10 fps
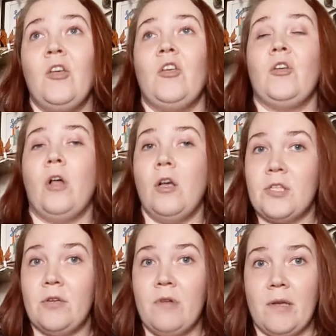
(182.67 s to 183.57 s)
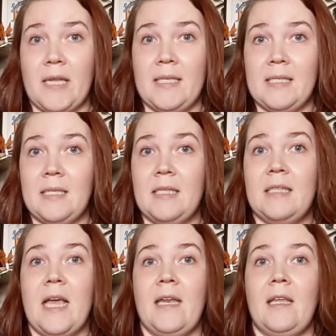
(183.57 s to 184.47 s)
You'll also notice
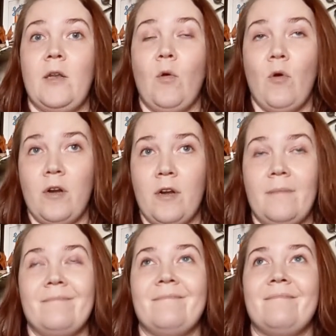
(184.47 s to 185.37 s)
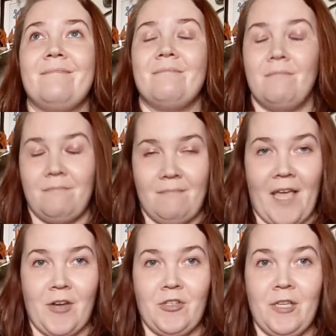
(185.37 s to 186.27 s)
that
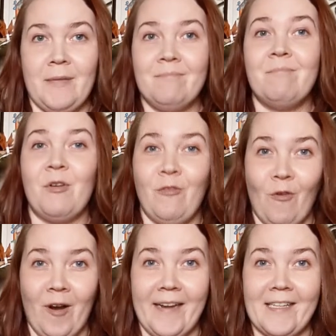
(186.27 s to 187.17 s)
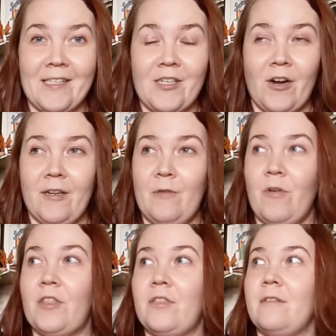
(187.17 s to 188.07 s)
actually, before I get started
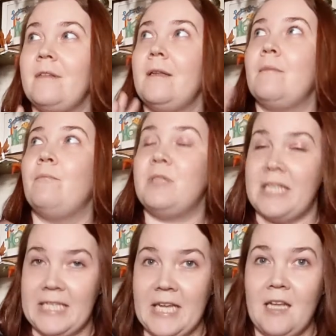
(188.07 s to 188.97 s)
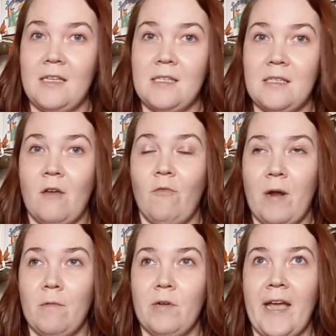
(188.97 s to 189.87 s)
with details of
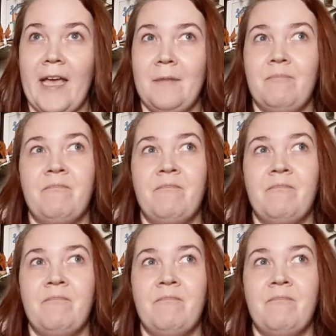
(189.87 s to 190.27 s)
where we're at,